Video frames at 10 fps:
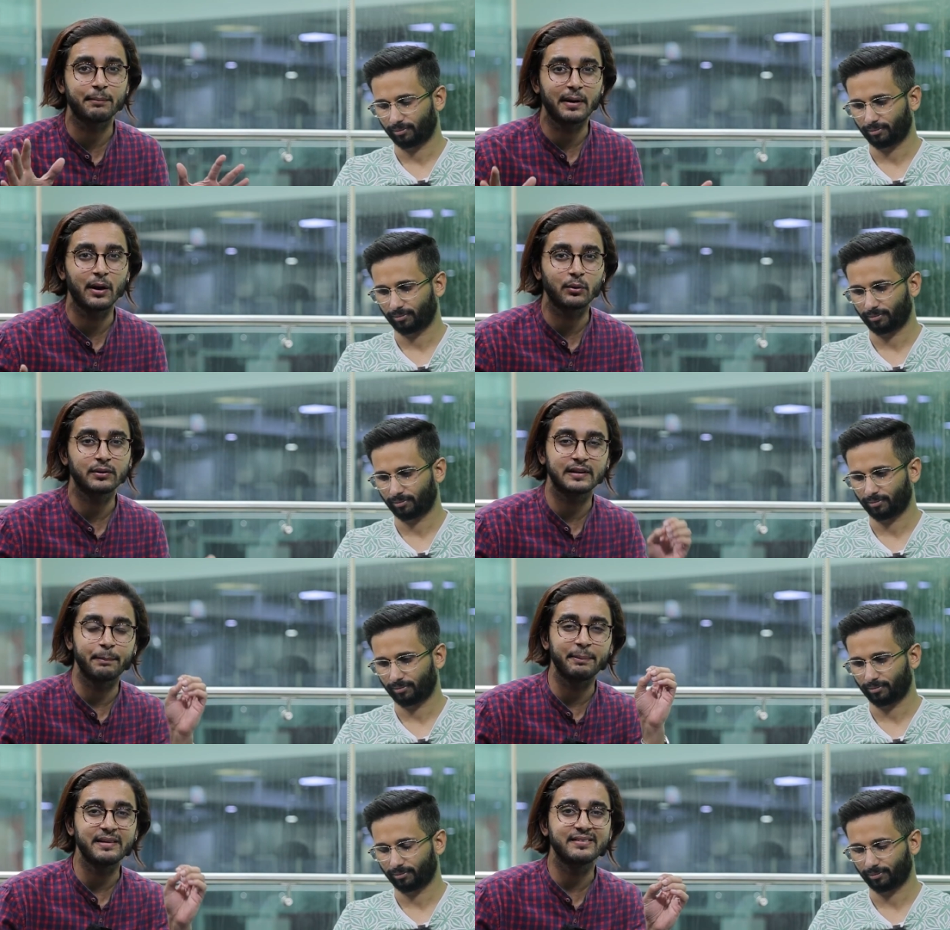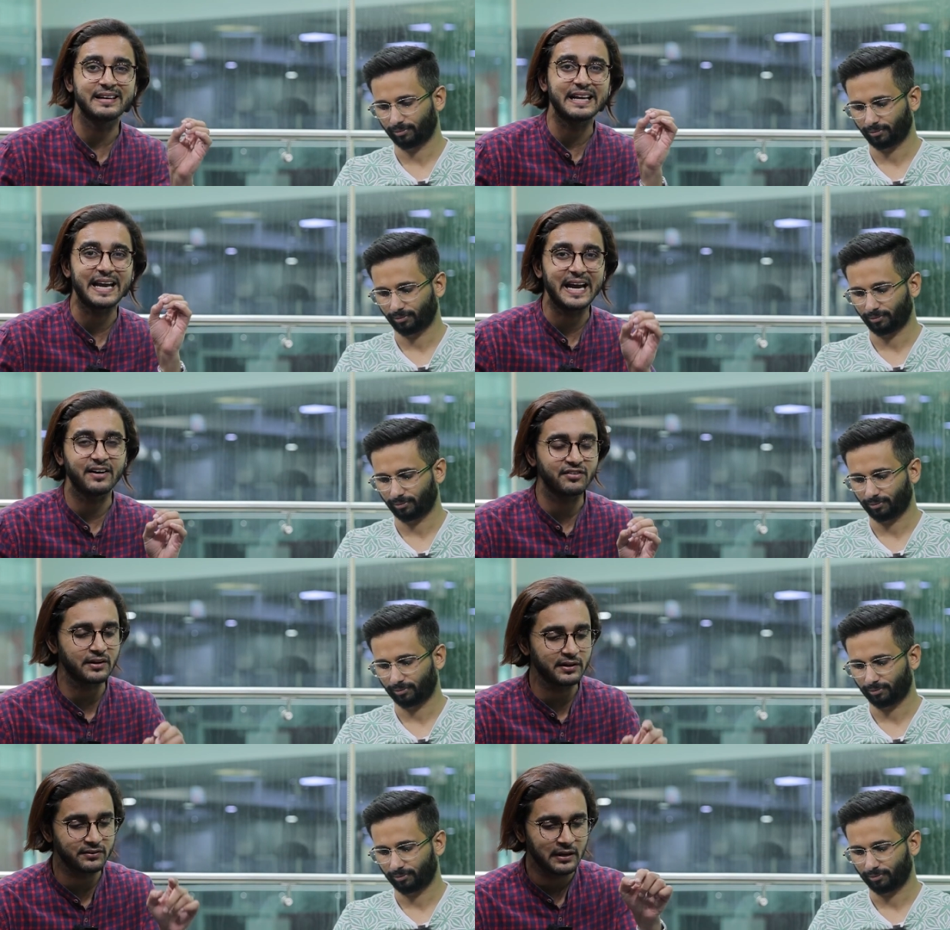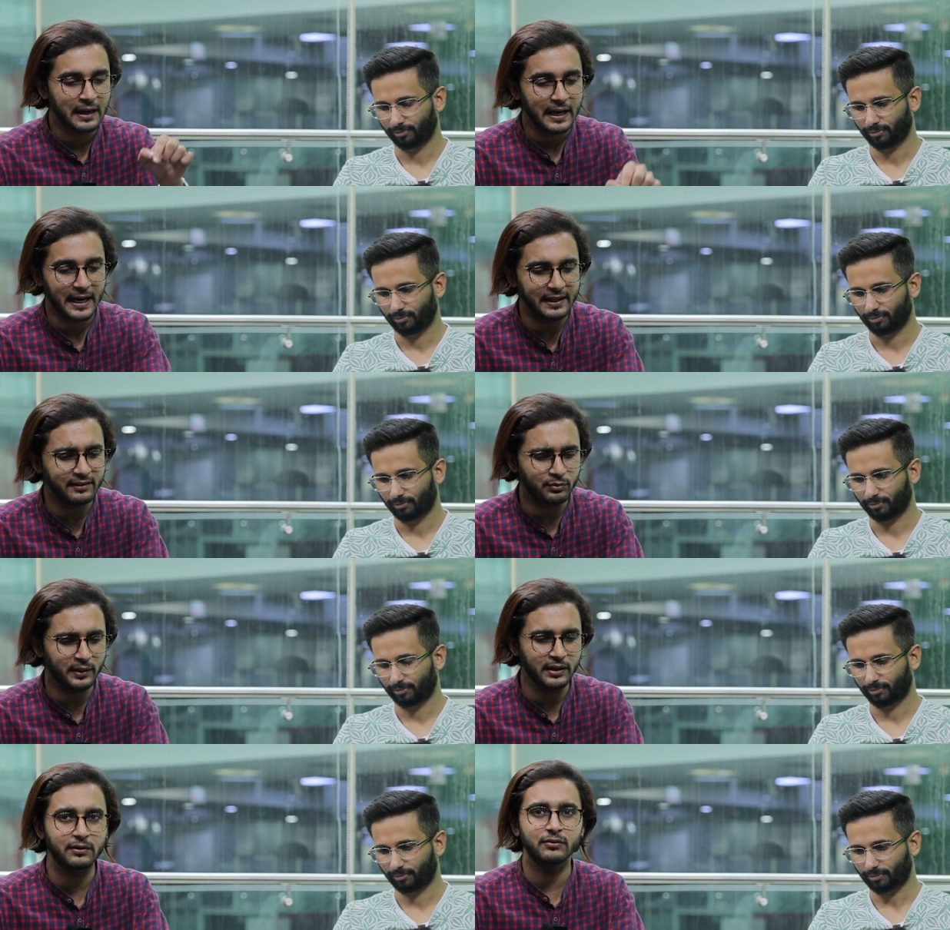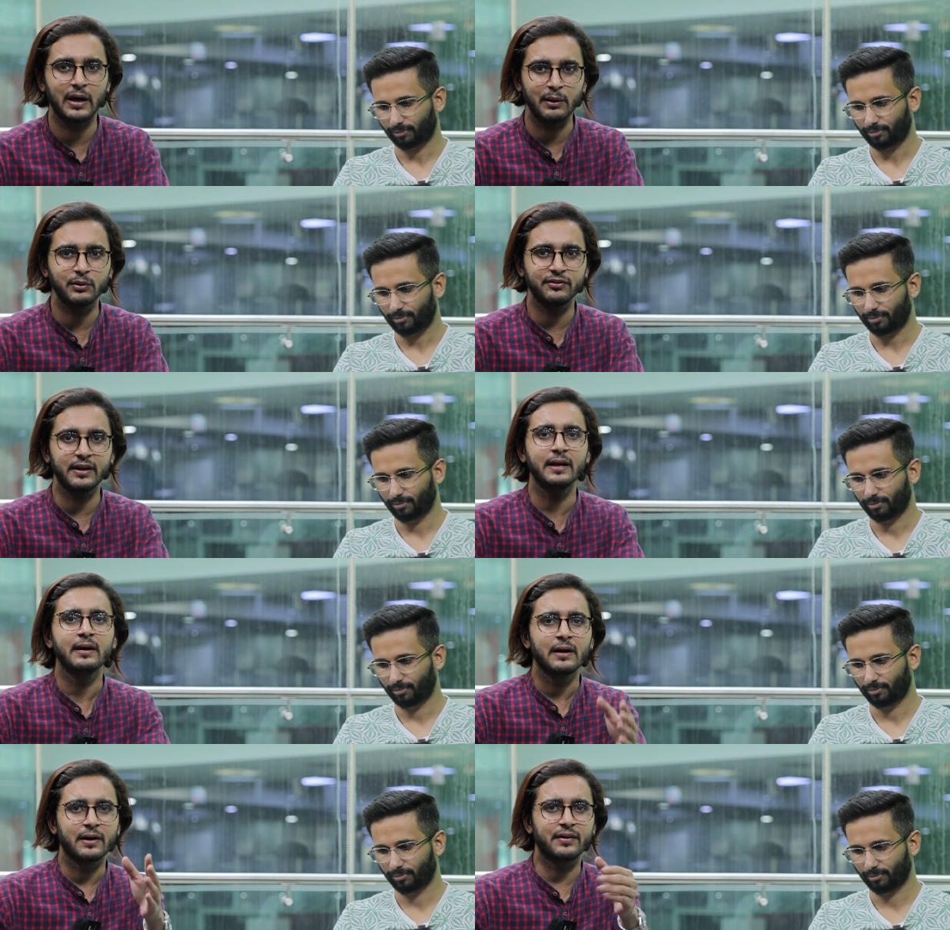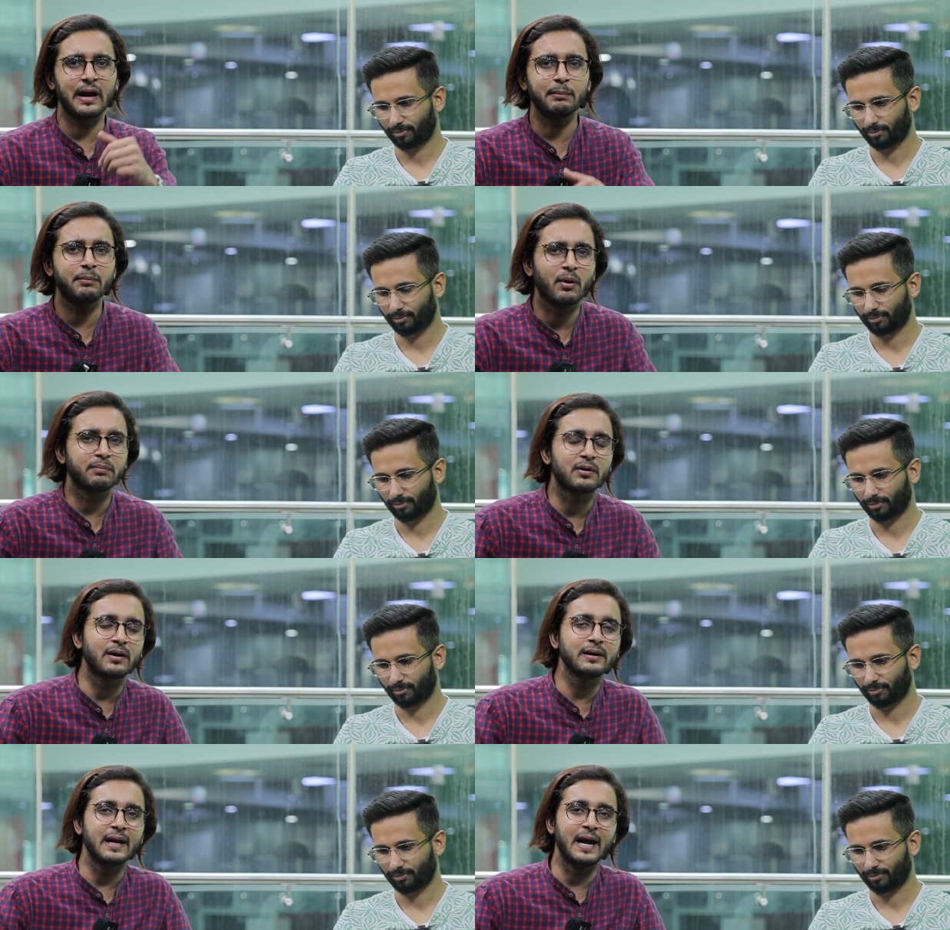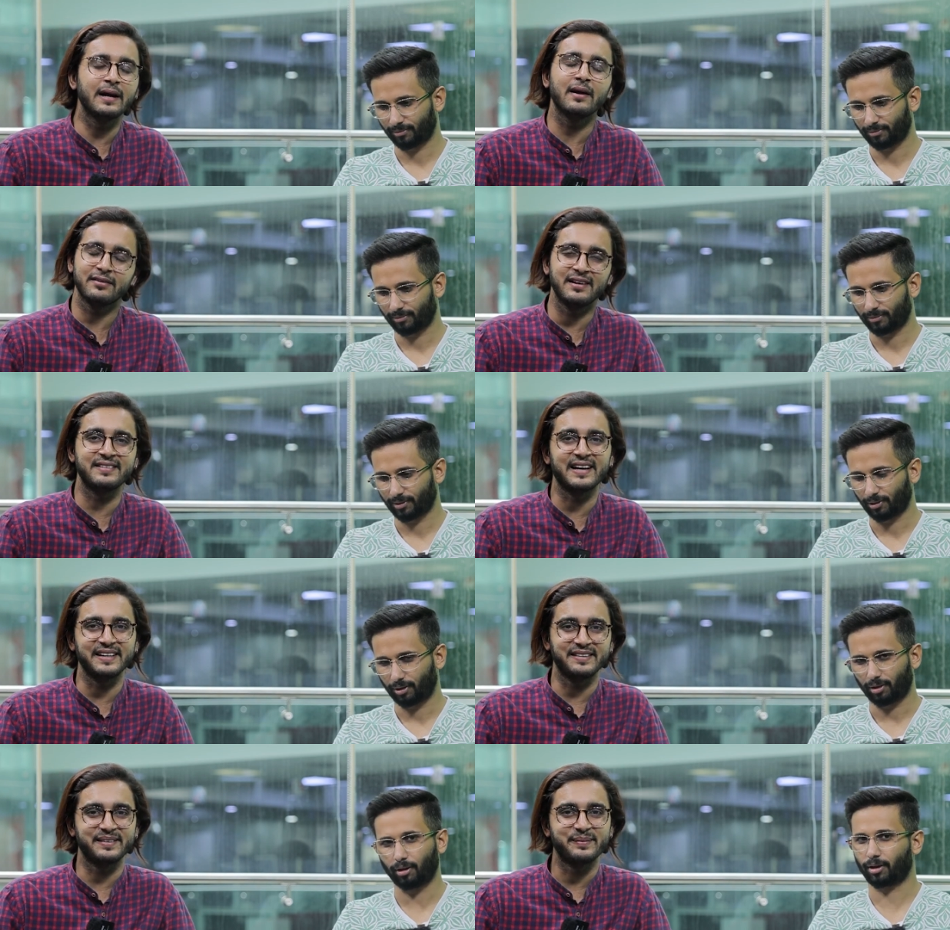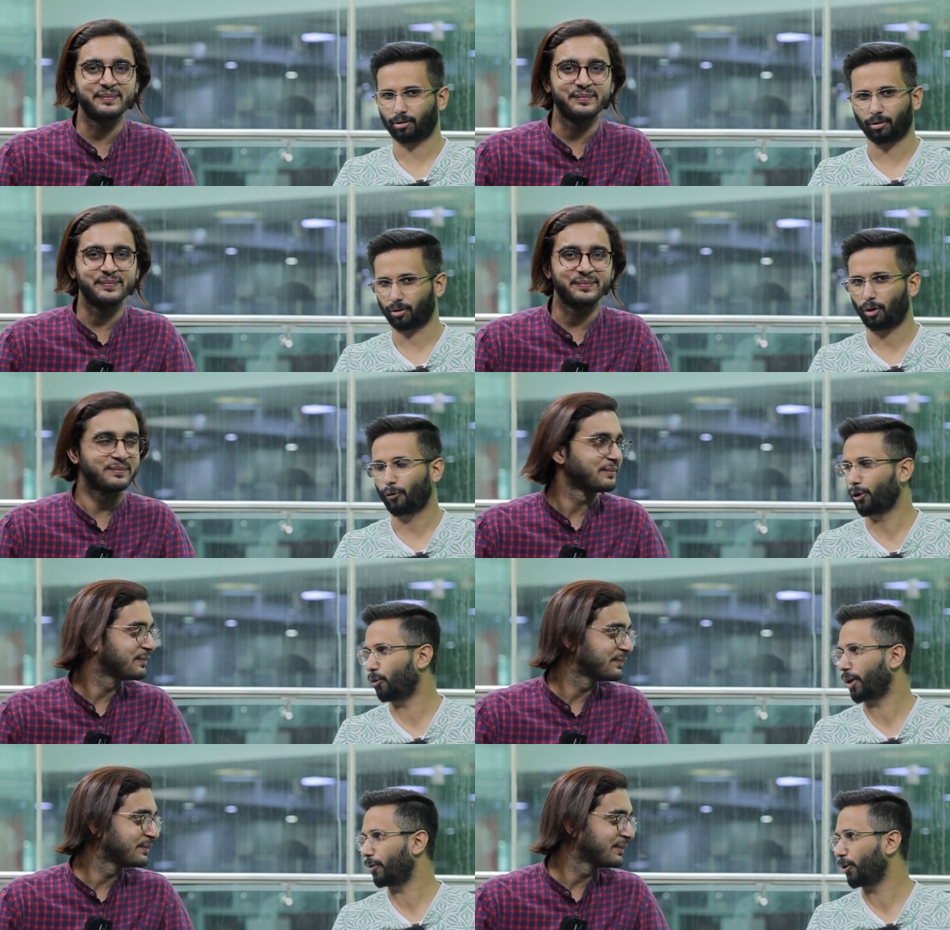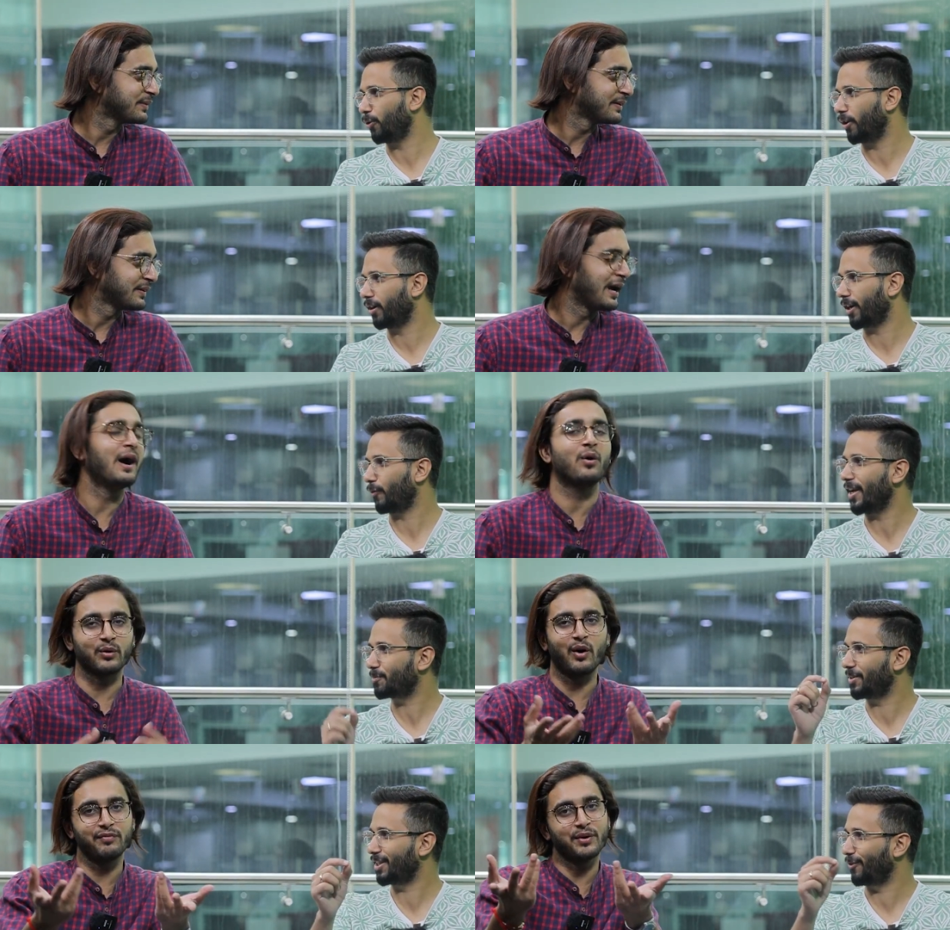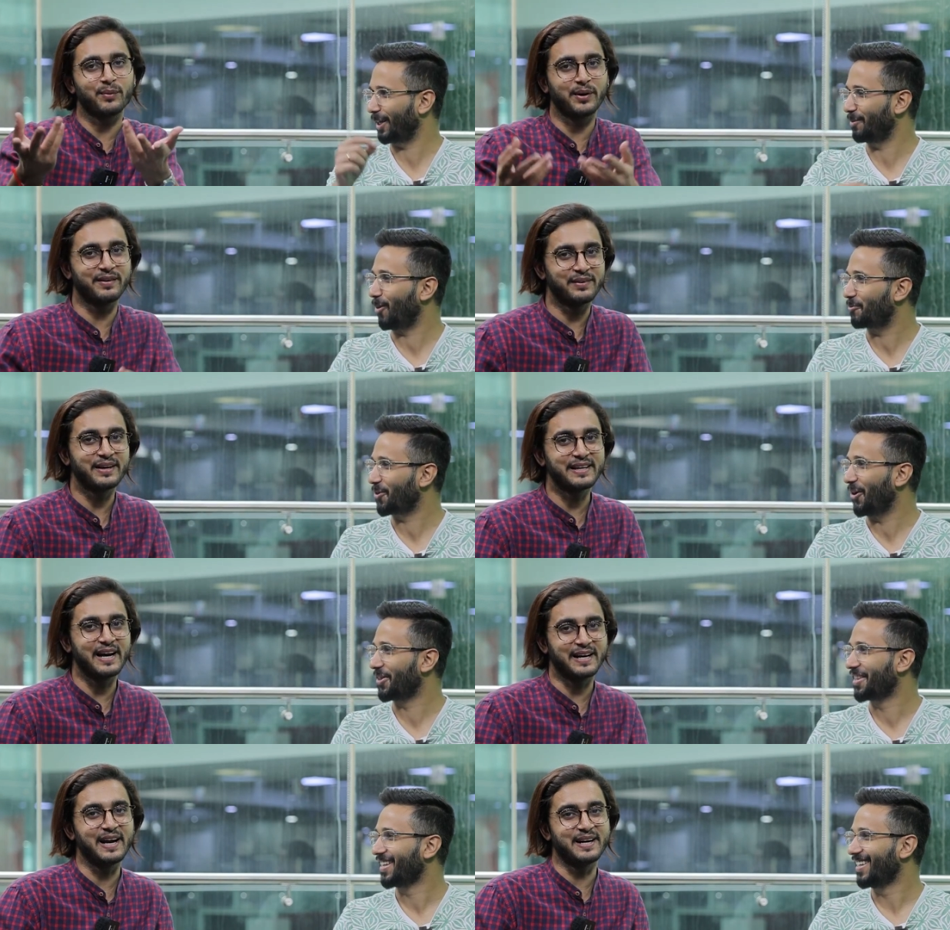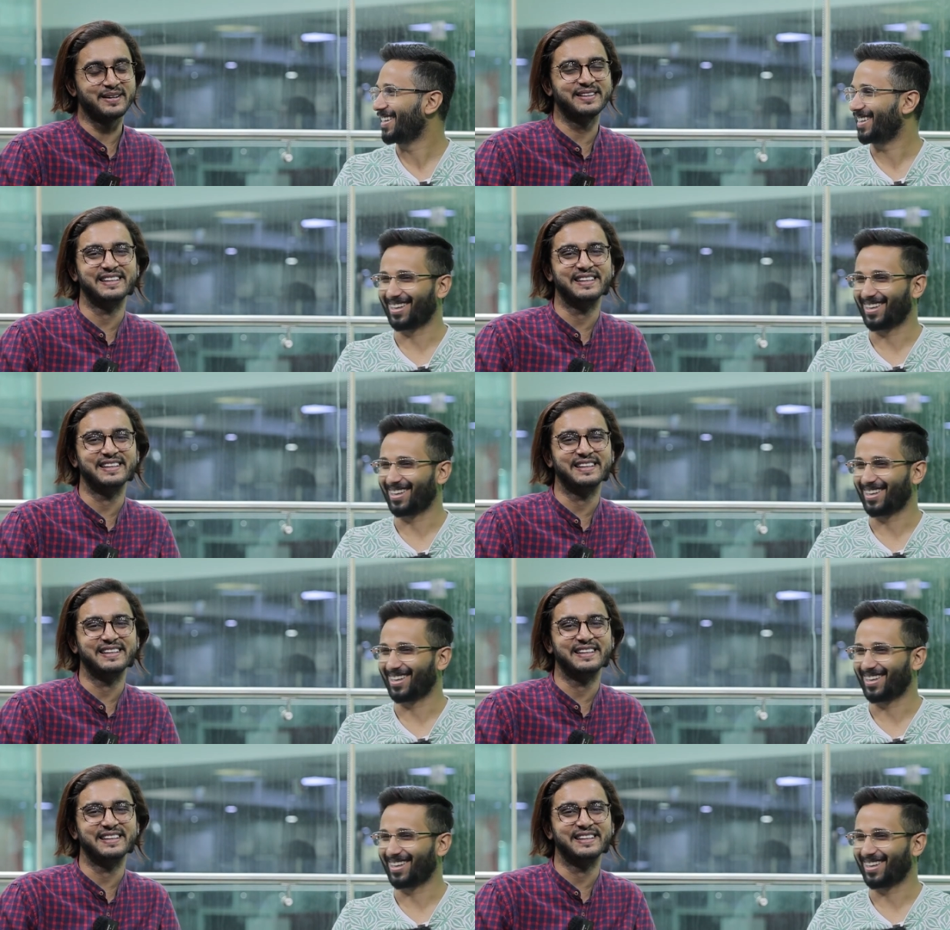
Speaker 1: about the Pixel 8 series in this video. So I would say grab a popcorn and sit tight.
Speaker 2: Or, or coffee or whatever you want. Like, huh, why specifically coffee popcorn?
Speaker 1: Yeah,